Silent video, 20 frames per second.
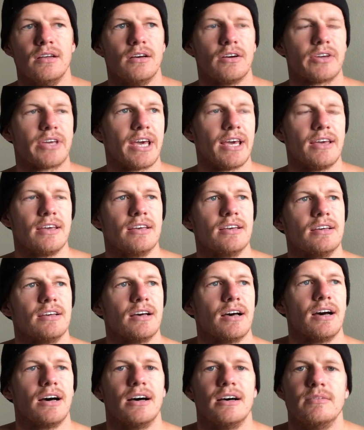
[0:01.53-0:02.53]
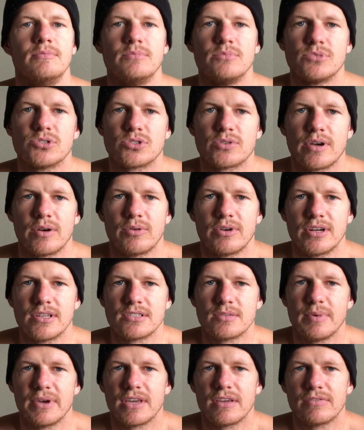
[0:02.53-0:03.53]
Okay, um, so I wanted
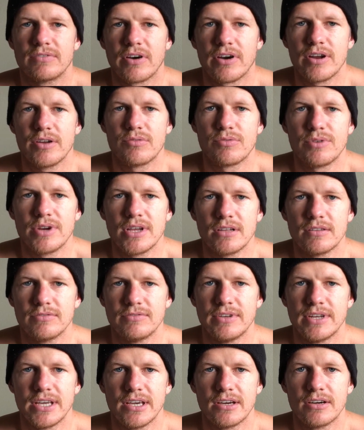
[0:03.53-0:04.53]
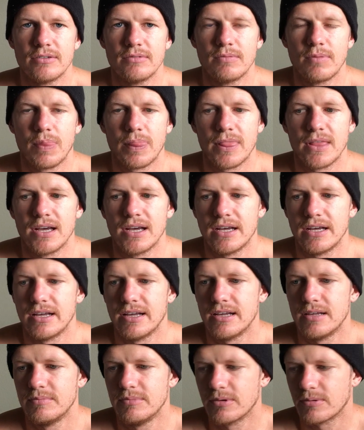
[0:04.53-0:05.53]
to make a very real video
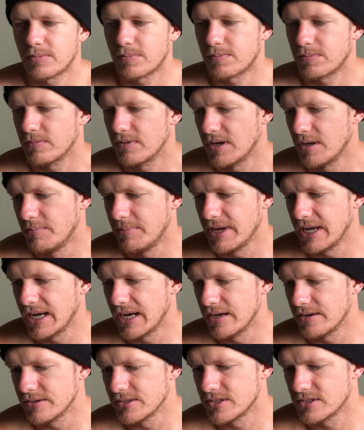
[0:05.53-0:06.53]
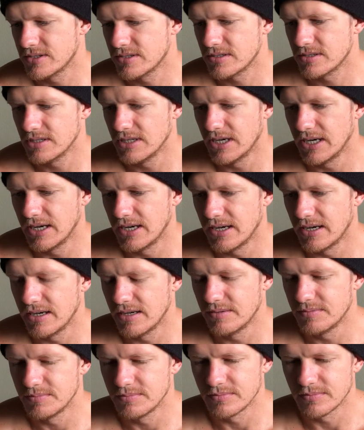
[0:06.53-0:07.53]
um, about
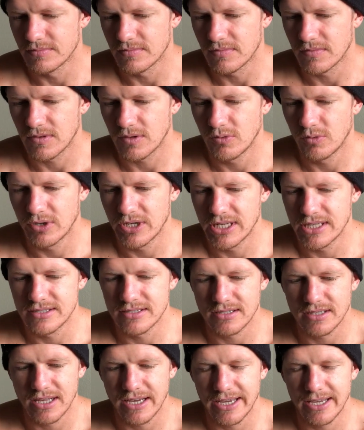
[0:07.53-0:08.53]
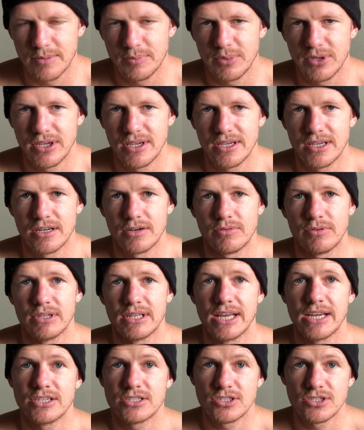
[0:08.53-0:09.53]
um, what it's like being in a
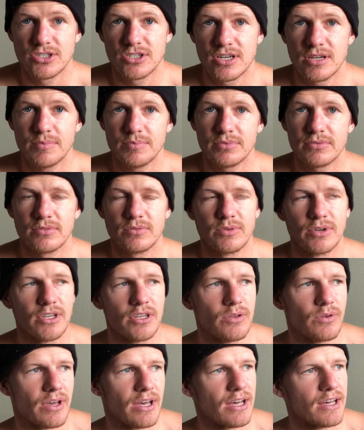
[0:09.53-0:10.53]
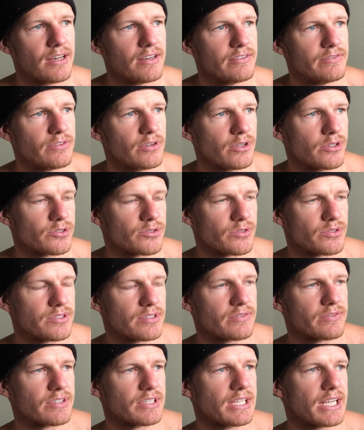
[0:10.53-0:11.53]
relationship when you have
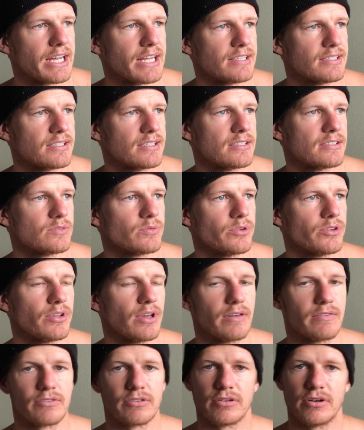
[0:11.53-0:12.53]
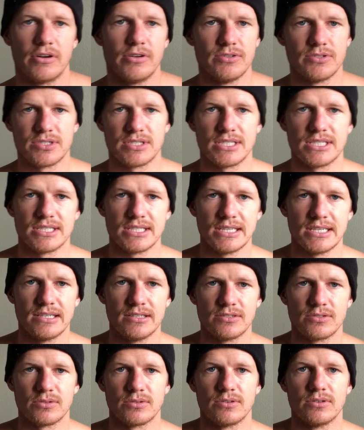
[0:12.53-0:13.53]
ulcerative colitis, when you have Crohn's
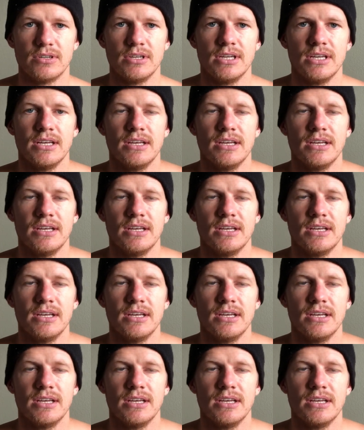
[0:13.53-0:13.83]
disease or